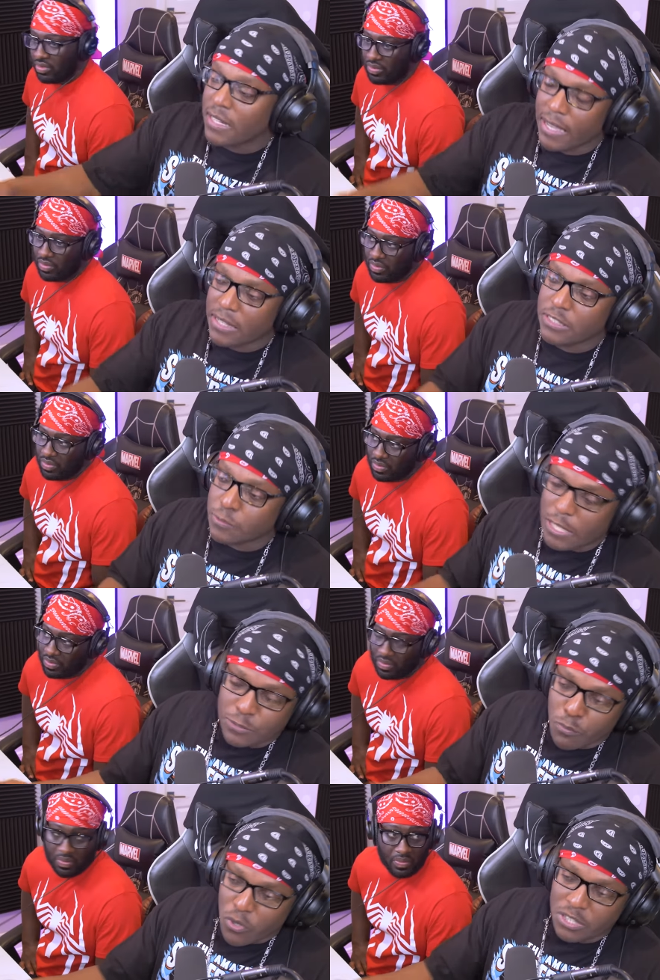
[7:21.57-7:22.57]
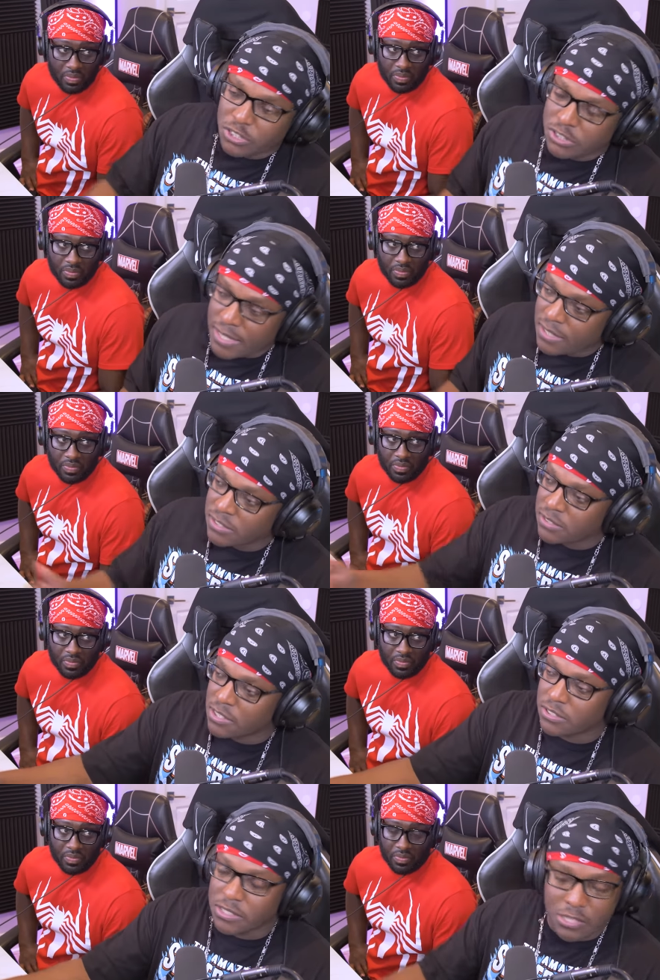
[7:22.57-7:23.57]
Speaker 1: it's more than just that
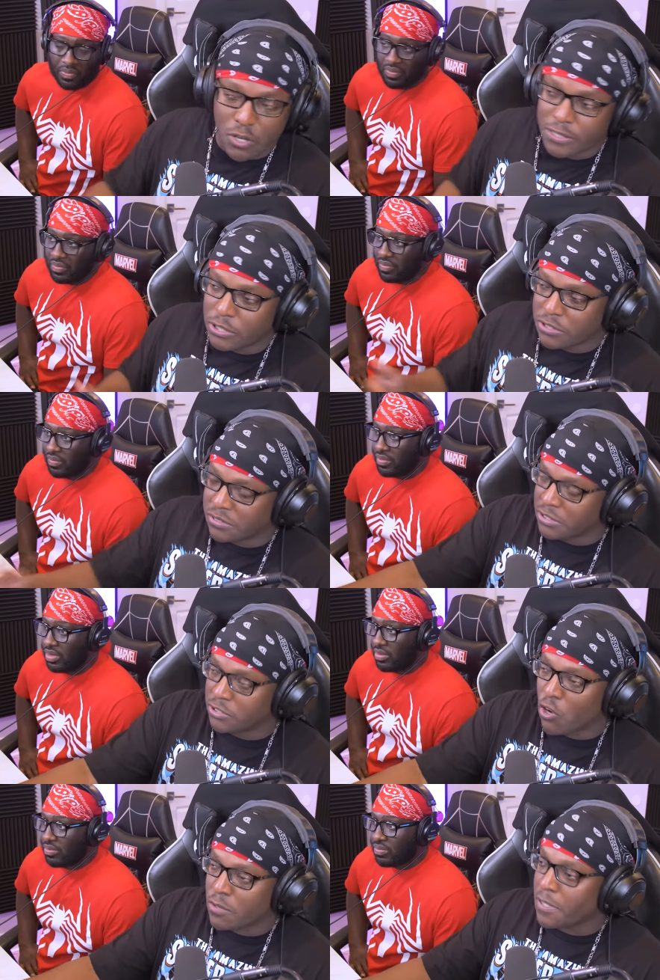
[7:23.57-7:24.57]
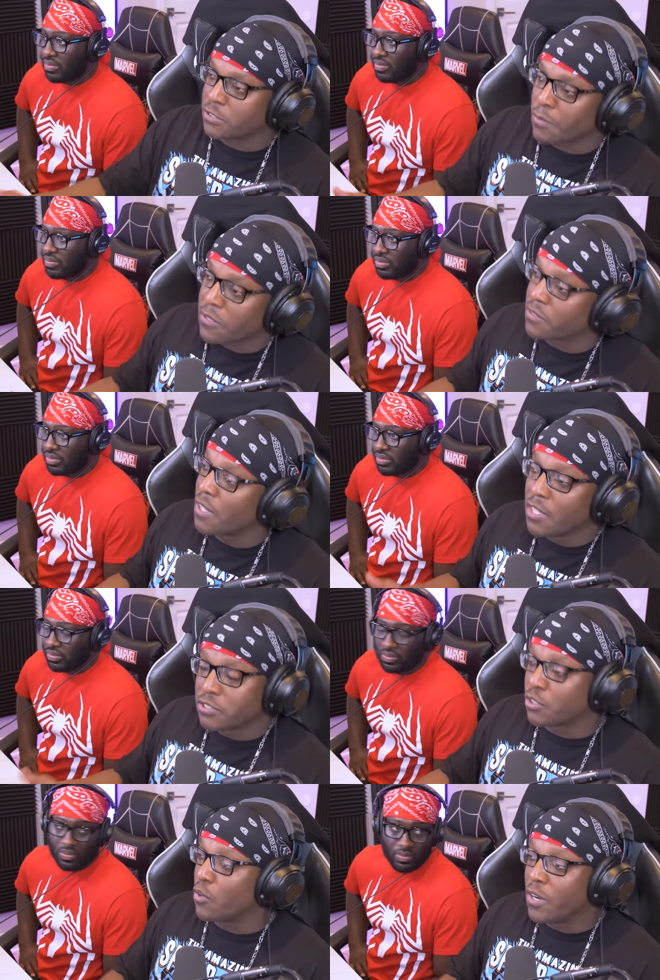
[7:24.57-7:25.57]
because you know he's talking about his mother,
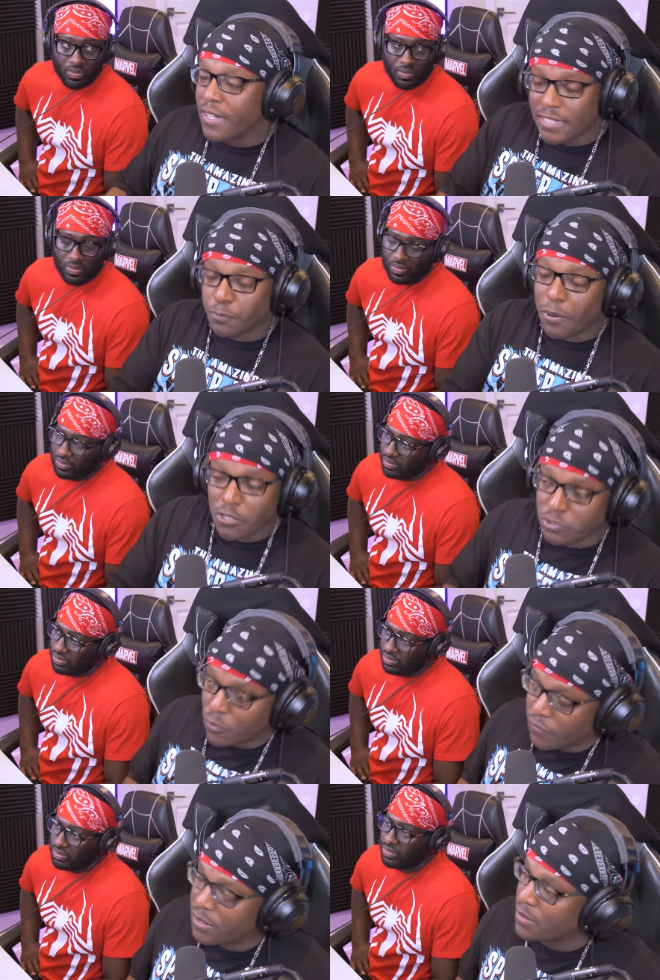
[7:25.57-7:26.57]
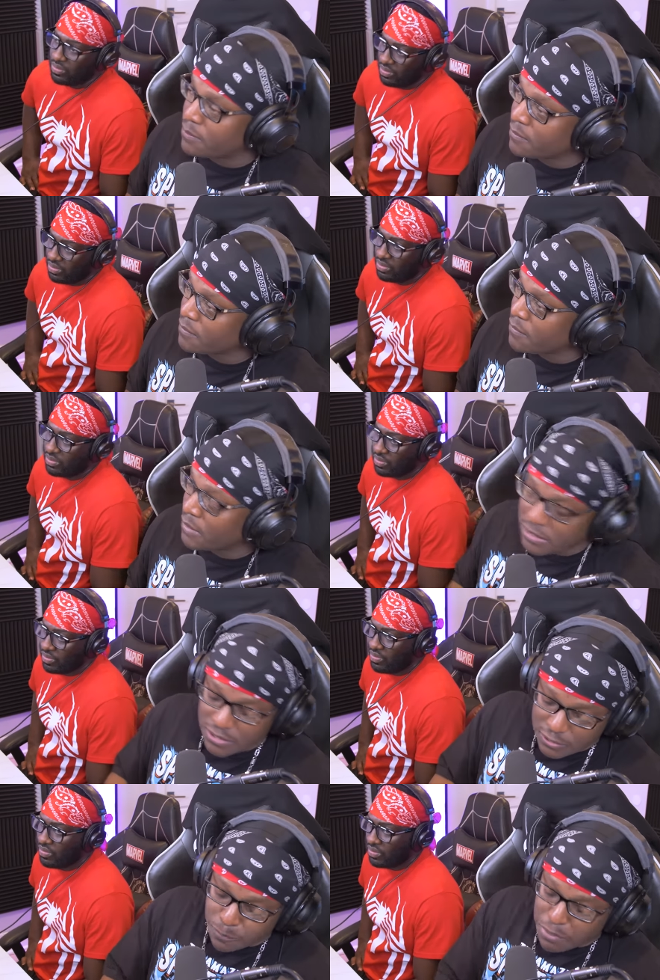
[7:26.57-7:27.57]
so it's personal for him.
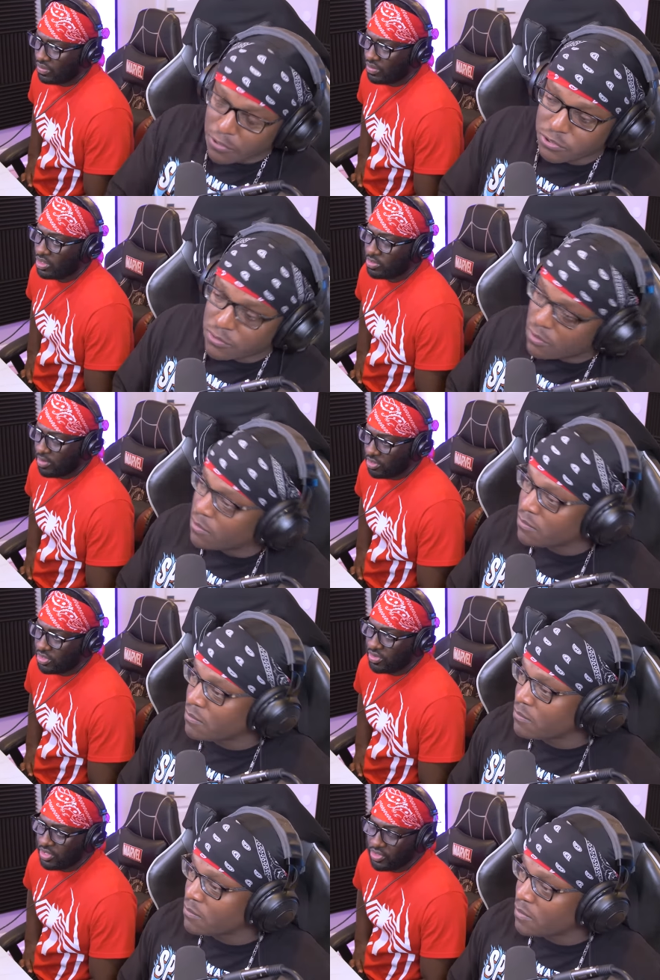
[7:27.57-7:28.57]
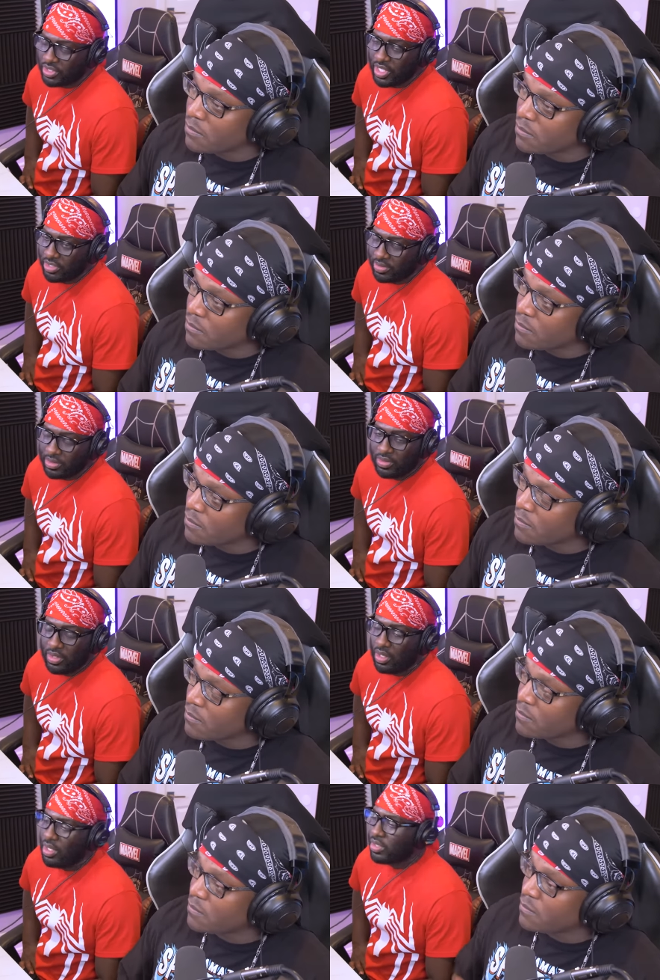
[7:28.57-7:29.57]
Speaker 2: It is personal. It's personal. You can tell
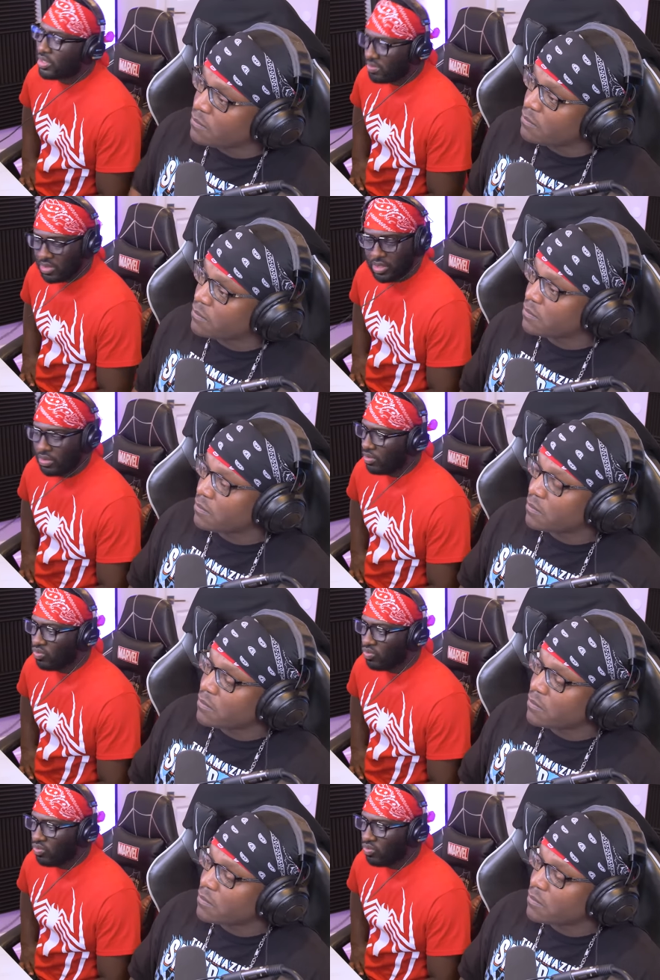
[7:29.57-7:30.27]
something